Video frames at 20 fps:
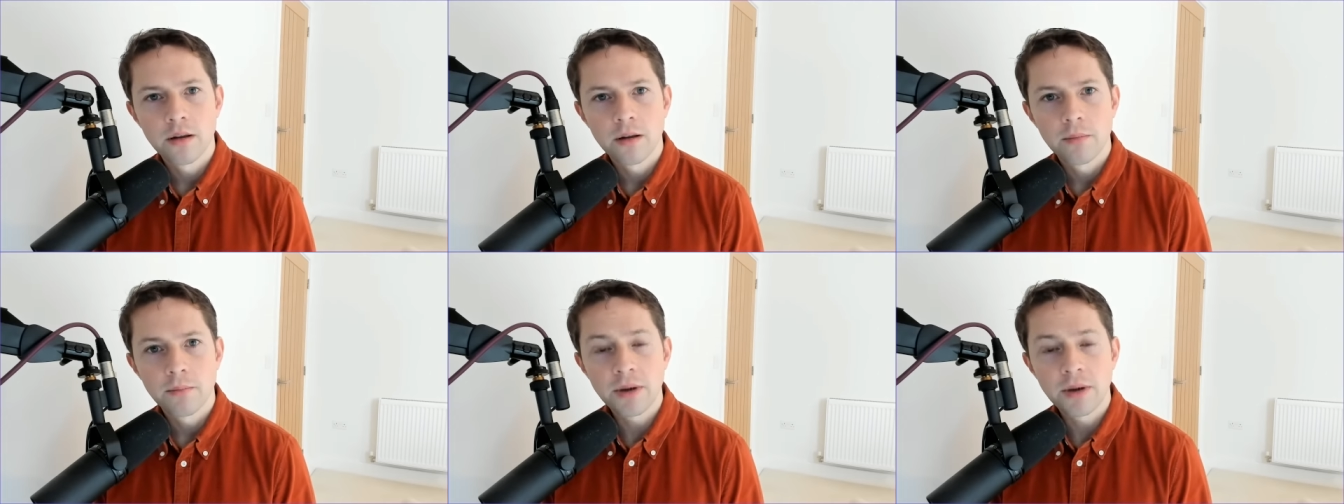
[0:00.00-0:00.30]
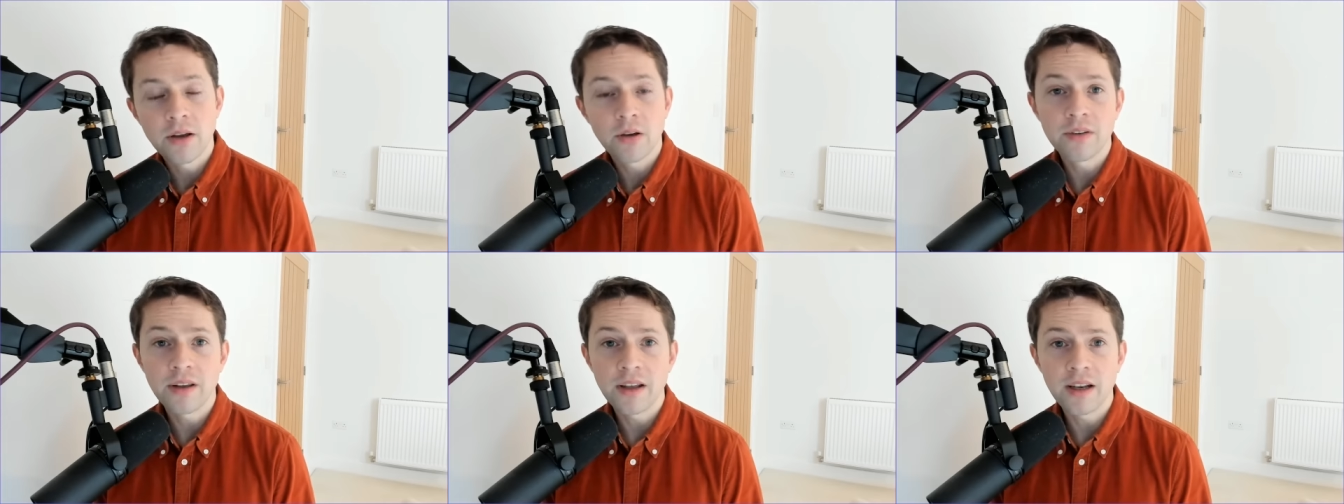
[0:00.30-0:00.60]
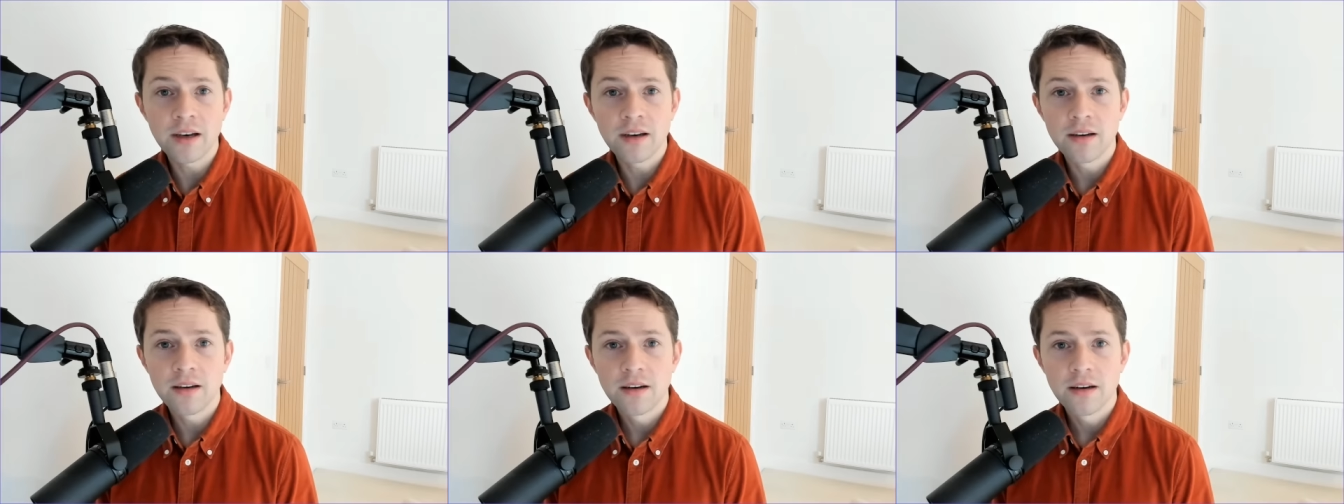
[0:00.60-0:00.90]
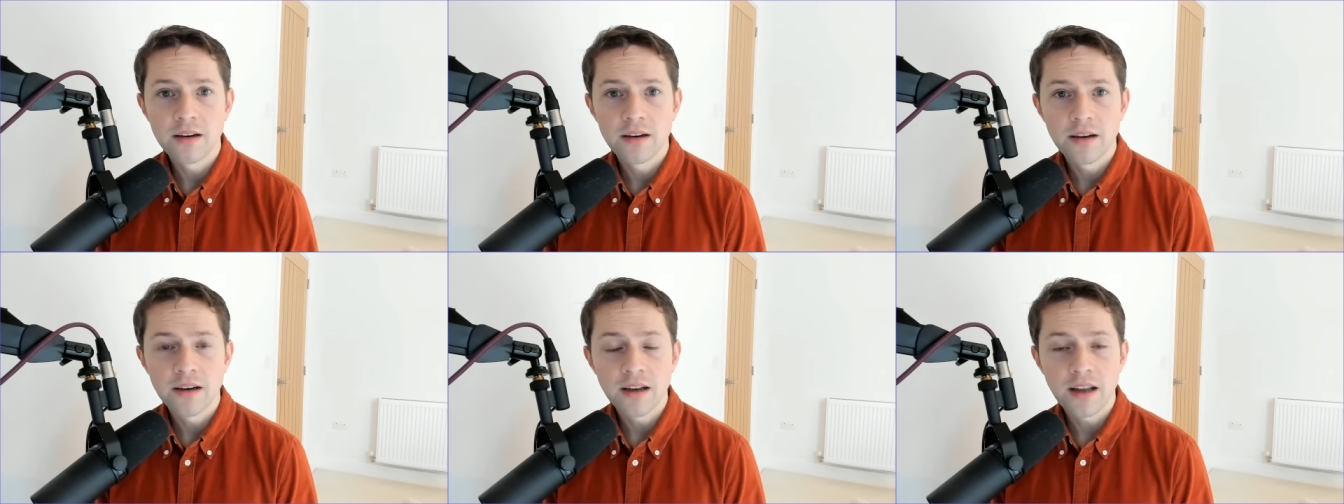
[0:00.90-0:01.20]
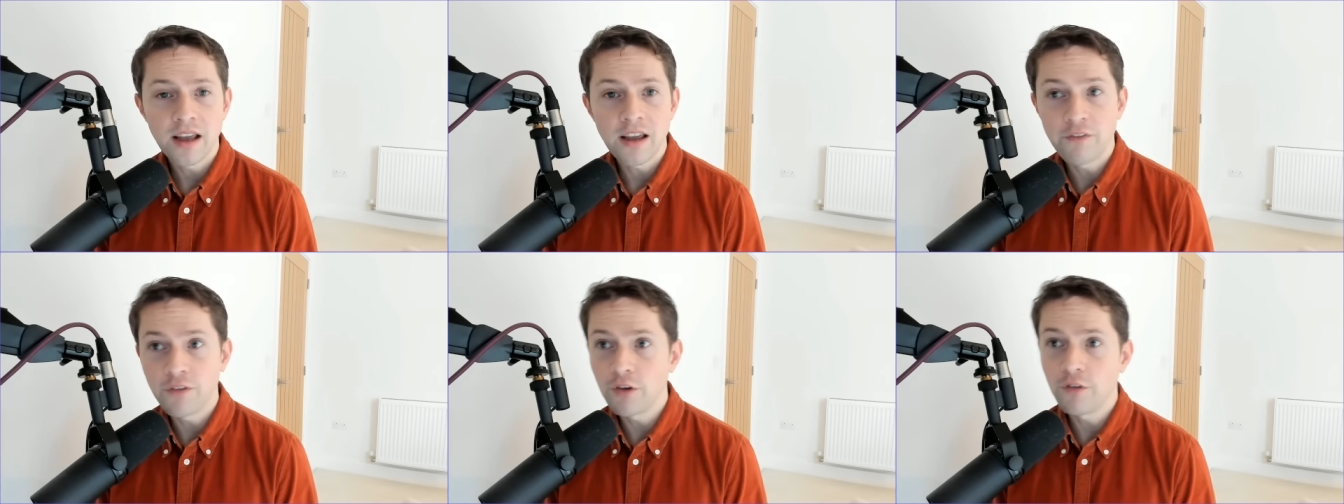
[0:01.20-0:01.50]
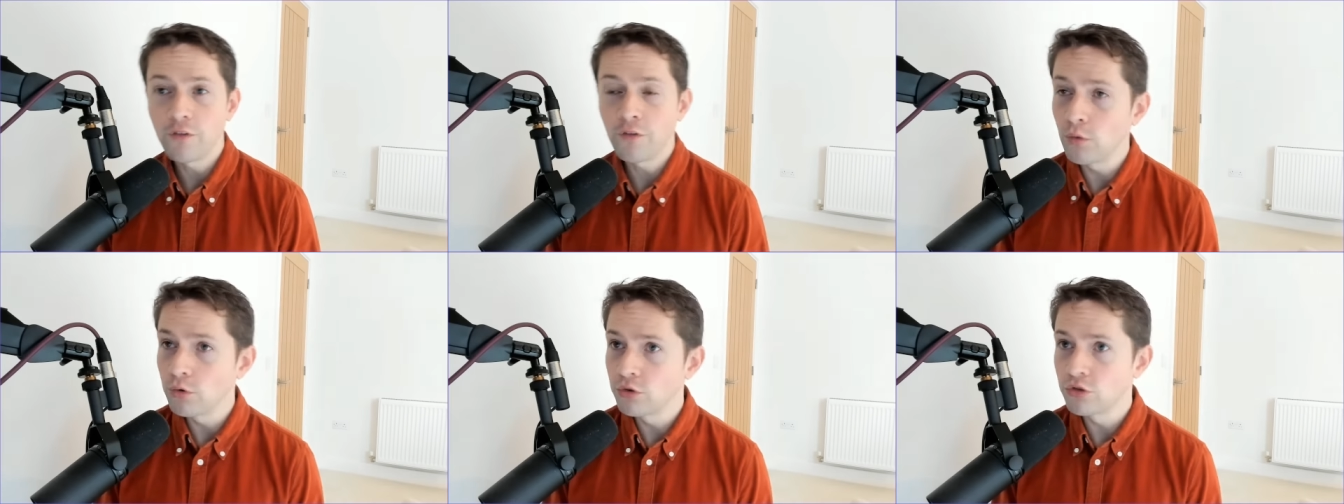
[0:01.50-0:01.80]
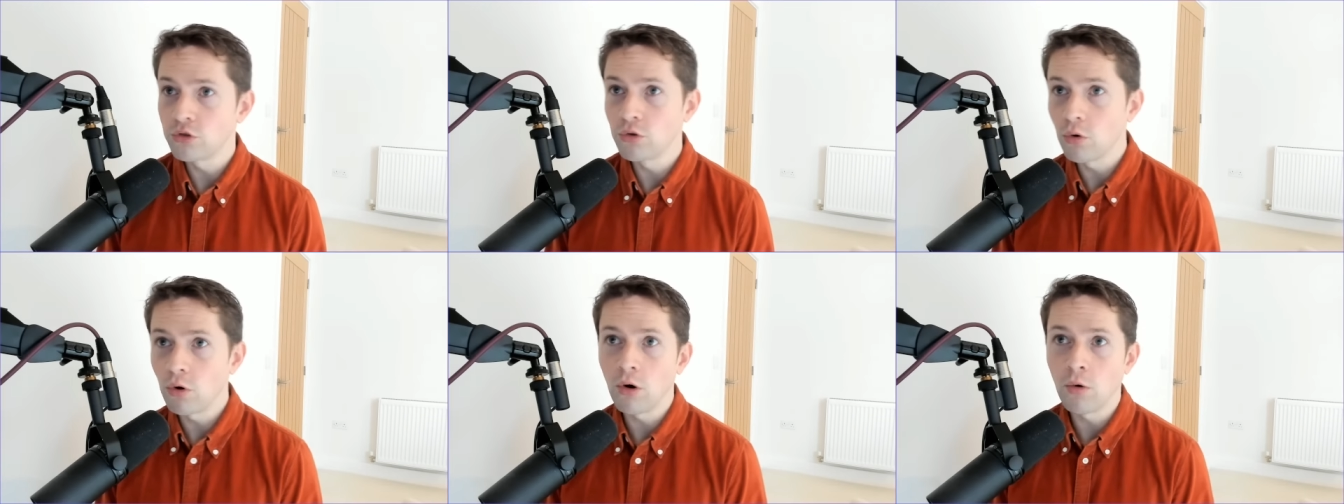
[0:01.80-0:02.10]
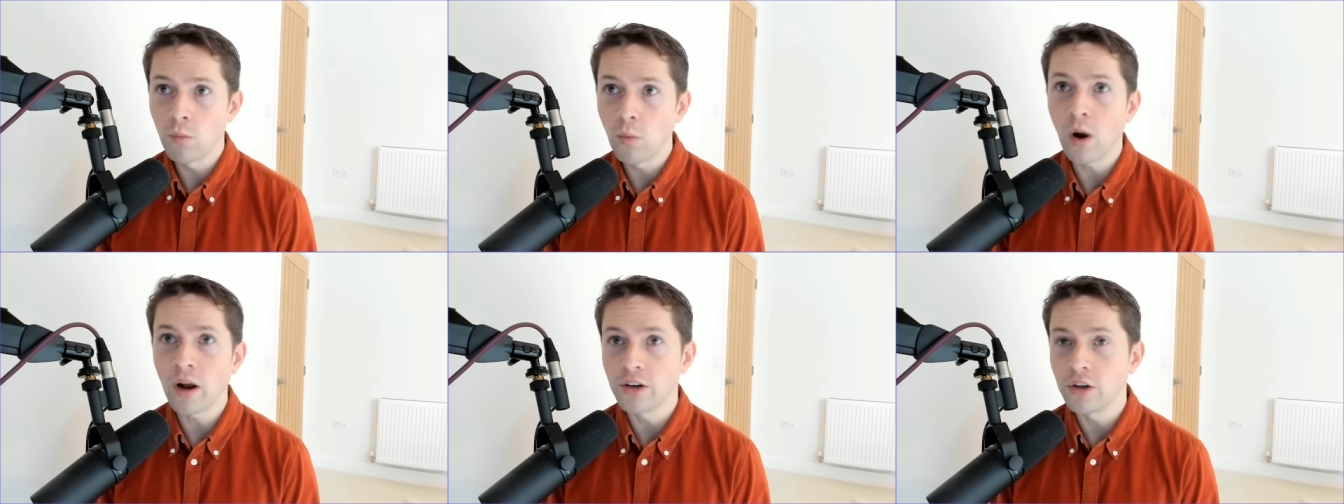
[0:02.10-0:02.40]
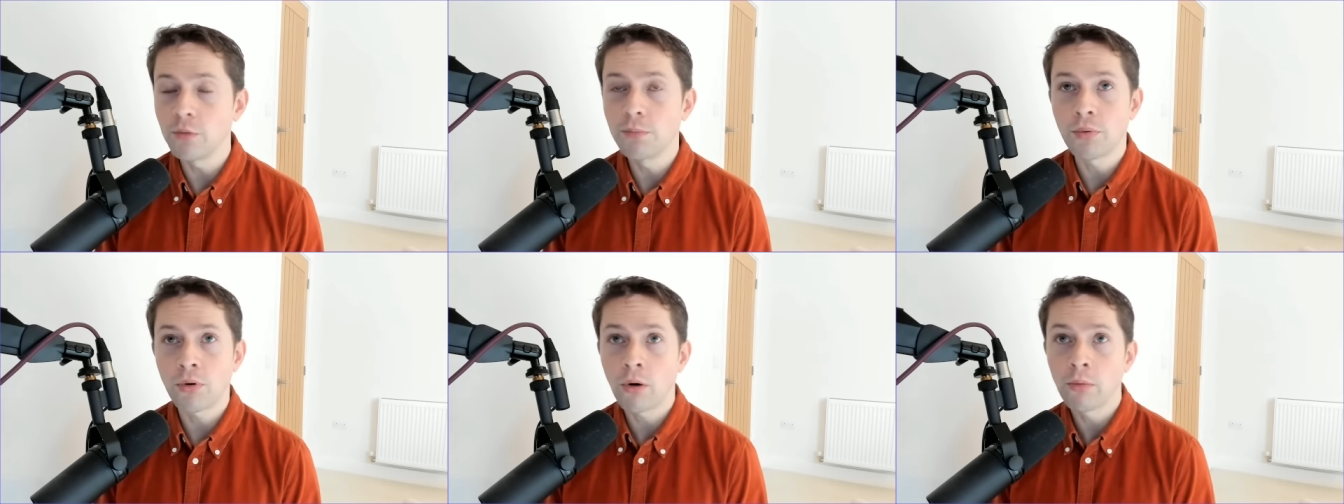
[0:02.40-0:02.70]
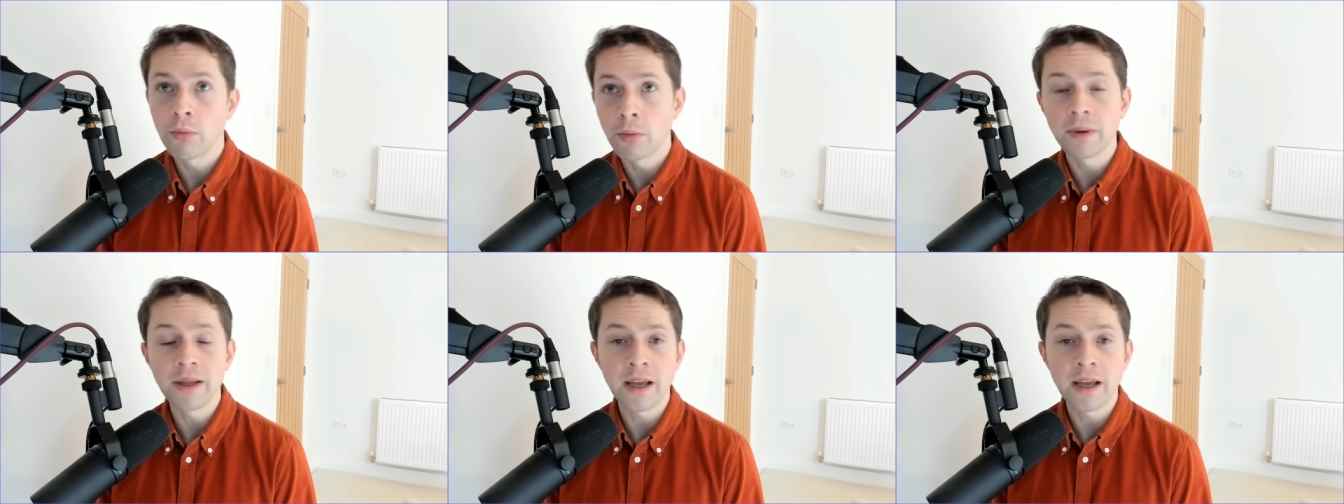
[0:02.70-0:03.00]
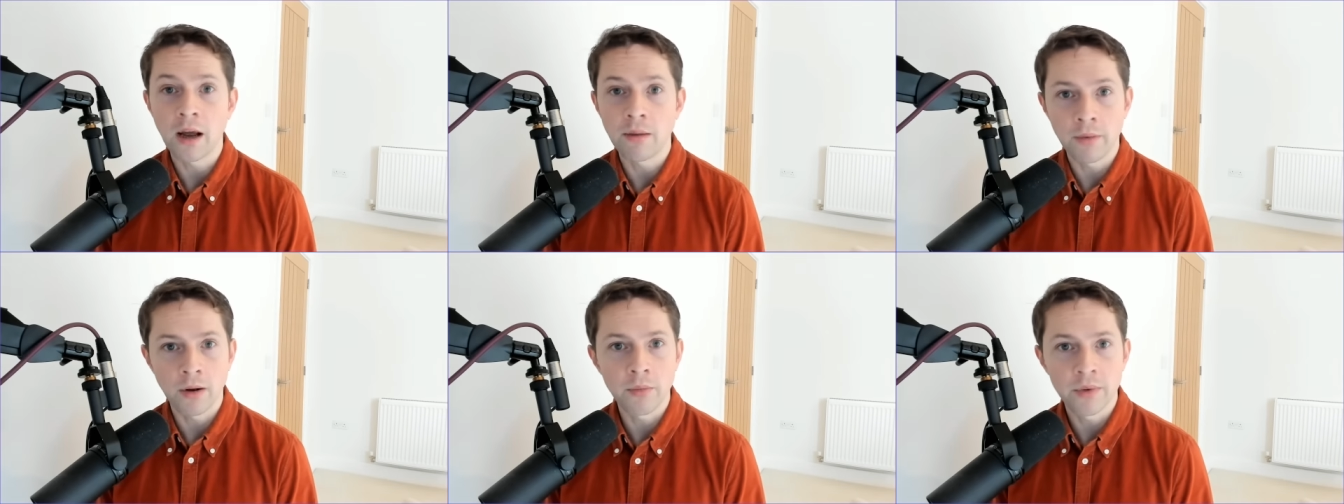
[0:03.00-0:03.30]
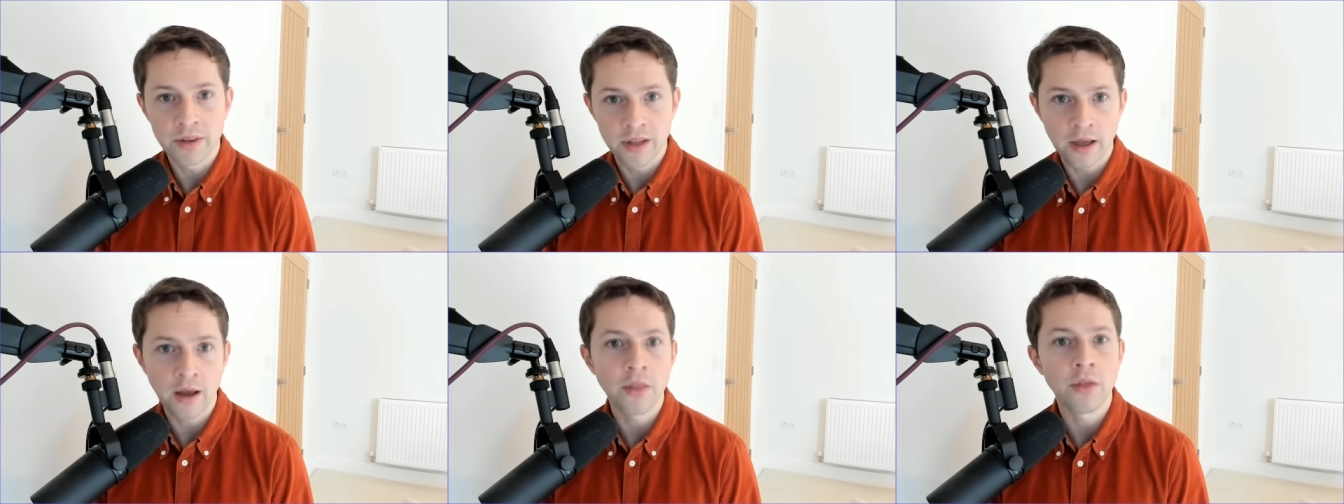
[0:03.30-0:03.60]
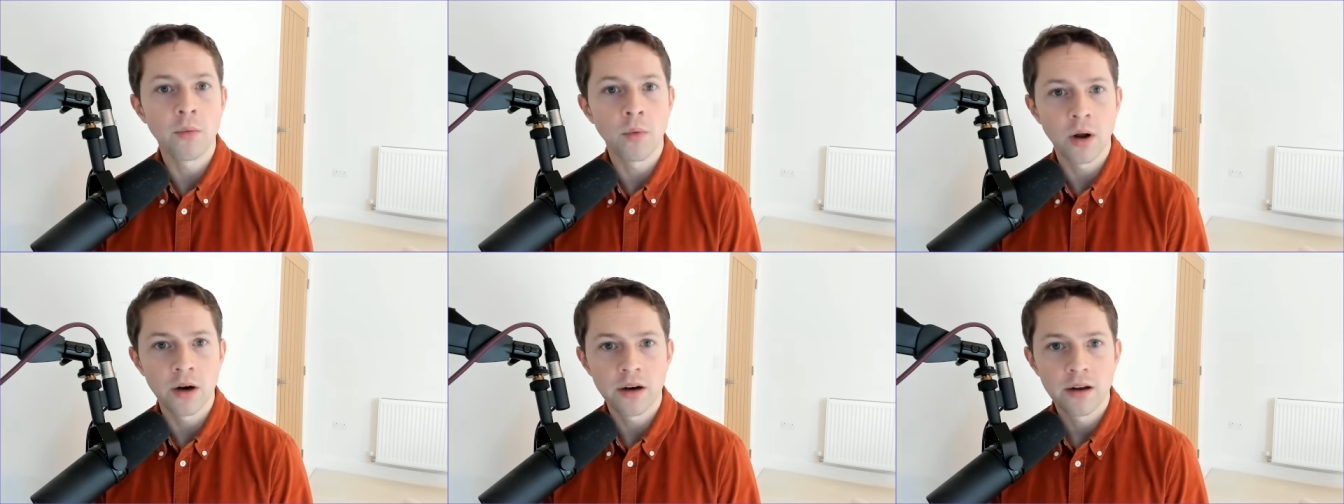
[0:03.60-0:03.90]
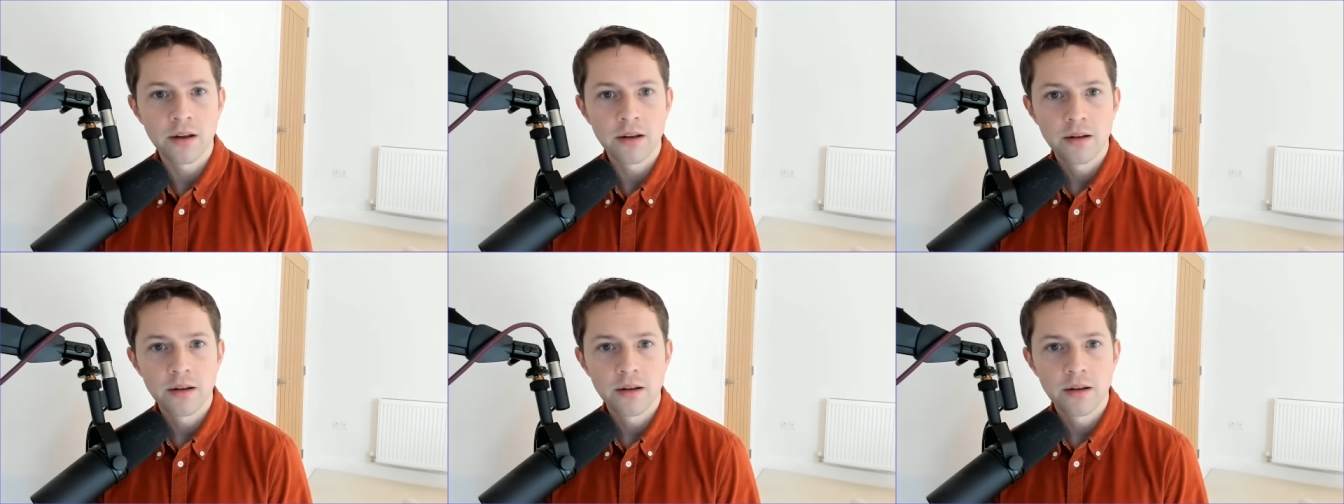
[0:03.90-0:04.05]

Because then, if you fall short on one, you probably come up with the other one.